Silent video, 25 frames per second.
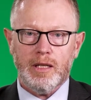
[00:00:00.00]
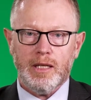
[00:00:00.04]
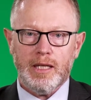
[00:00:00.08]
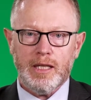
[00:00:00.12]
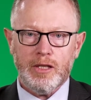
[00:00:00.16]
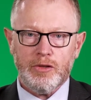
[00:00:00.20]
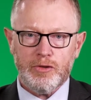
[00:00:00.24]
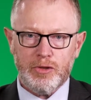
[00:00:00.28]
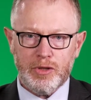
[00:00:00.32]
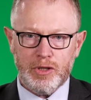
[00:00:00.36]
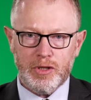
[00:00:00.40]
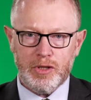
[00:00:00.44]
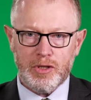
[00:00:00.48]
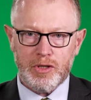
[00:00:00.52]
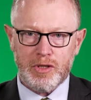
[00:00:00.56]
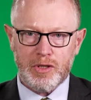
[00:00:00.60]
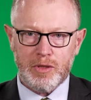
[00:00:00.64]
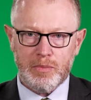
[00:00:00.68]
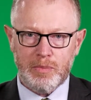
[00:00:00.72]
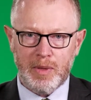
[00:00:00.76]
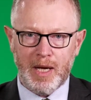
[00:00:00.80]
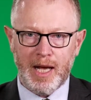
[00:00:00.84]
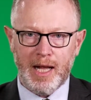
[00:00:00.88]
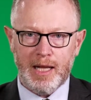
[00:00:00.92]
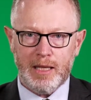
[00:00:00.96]
introduced
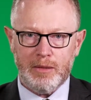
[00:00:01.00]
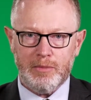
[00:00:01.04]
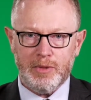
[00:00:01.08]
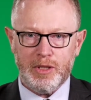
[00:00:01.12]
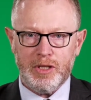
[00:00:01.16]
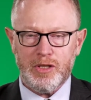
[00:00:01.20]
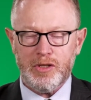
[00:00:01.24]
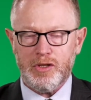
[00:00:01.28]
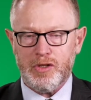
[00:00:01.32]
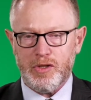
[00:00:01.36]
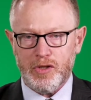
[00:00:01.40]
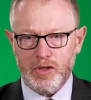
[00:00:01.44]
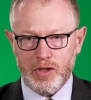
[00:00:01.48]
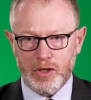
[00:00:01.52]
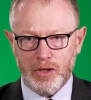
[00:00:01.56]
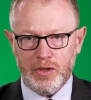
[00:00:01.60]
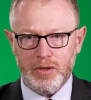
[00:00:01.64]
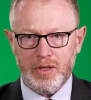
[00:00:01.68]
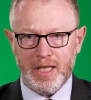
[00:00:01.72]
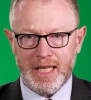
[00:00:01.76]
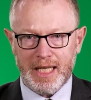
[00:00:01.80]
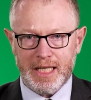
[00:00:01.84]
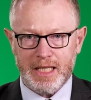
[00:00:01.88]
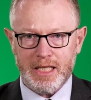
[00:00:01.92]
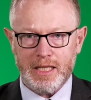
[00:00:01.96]
to Parliament as
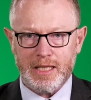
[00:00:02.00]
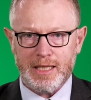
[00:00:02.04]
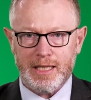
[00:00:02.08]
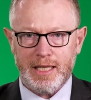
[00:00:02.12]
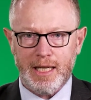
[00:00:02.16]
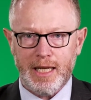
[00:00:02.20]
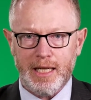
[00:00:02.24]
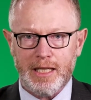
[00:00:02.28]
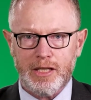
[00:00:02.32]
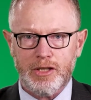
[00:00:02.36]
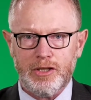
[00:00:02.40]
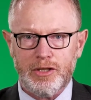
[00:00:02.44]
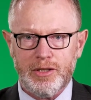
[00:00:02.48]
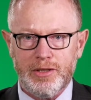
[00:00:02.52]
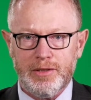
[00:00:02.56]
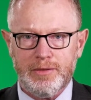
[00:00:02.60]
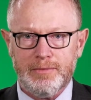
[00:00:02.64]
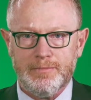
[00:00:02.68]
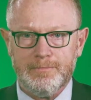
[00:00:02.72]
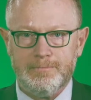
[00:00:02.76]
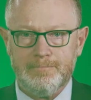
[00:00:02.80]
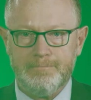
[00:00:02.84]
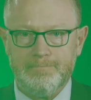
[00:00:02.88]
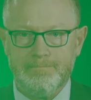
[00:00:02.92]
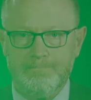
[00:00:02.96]
new
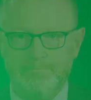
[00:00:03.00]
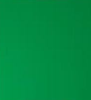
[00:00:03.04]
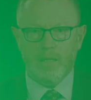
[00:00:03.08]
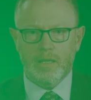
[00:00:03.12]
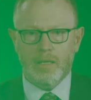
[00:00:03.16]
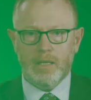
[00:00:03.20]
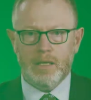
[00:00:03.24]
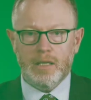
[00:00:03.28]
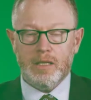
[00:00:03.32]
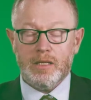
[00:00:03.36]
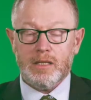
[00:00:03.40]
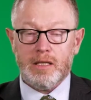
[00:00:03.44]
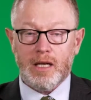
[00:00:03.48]
legislation.